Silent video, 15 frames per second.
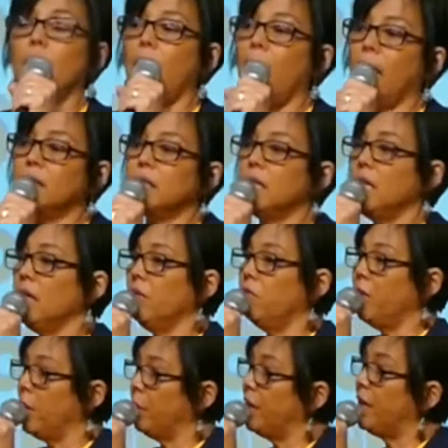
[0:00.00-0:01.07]
asking
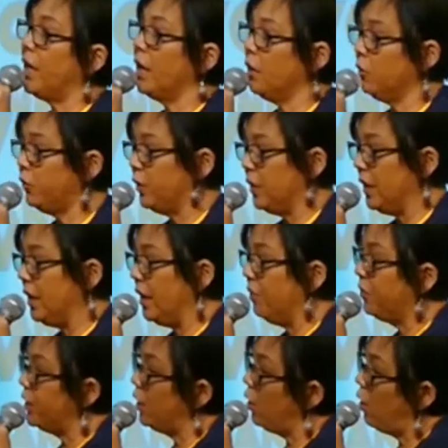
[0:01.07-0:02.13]
very carefully
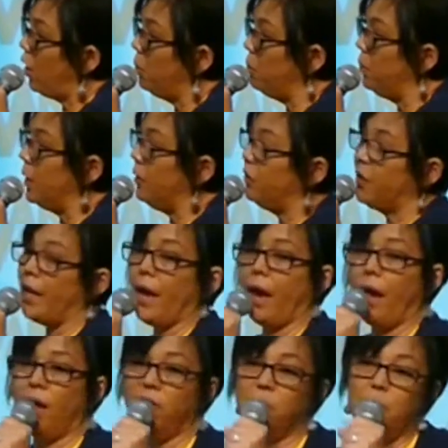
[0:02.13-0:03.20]
if they
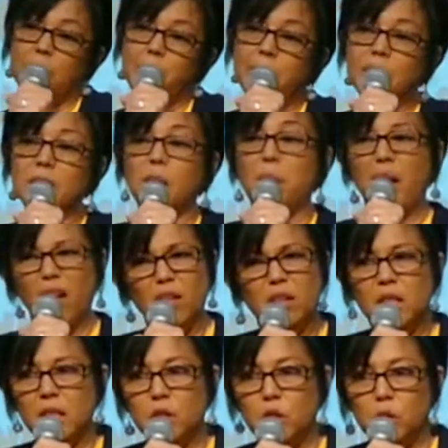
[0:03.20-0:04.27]
have maybe some
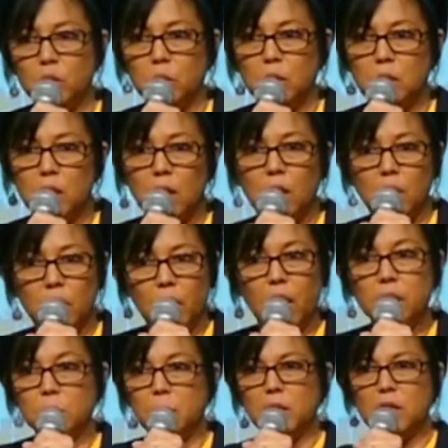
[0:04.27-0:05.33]
health issues,
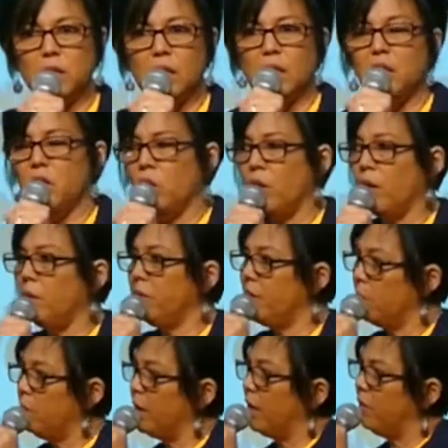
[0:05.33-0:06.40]
especially,
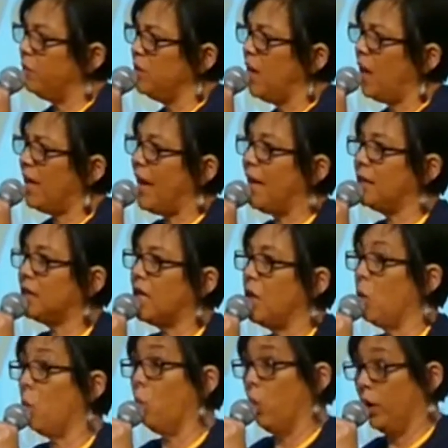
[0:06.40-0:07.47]
if not
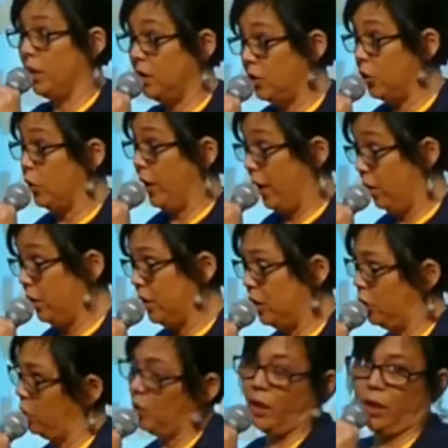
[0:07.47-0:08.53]
asking, what is your health
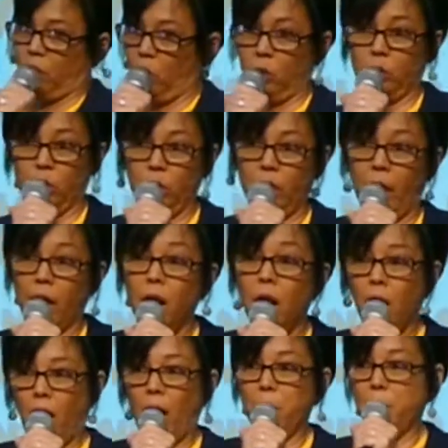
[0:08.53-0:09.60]
issue? Like, don't do that.
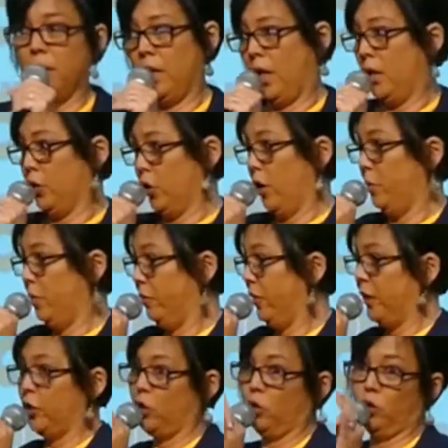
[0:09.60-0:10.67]
I'm an HR
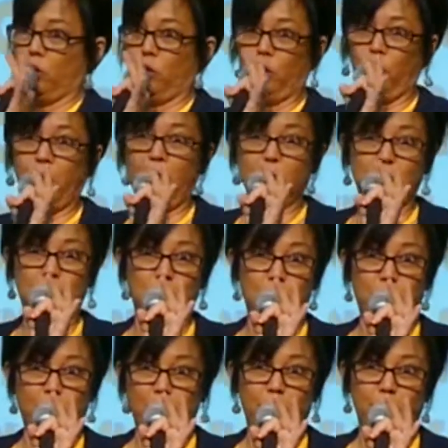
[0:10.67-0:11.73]
professional, so don't ask
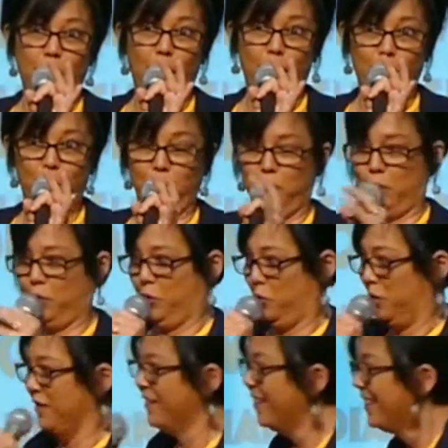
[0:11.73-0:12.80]
anybody if they have health
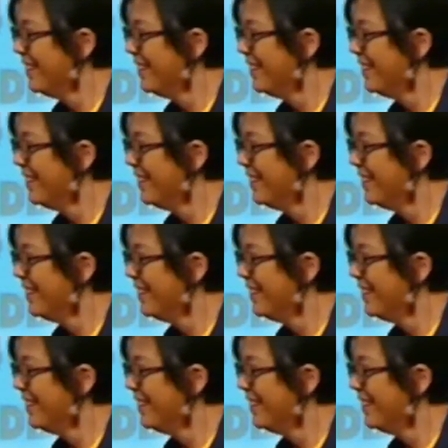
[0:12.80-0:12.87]
issues.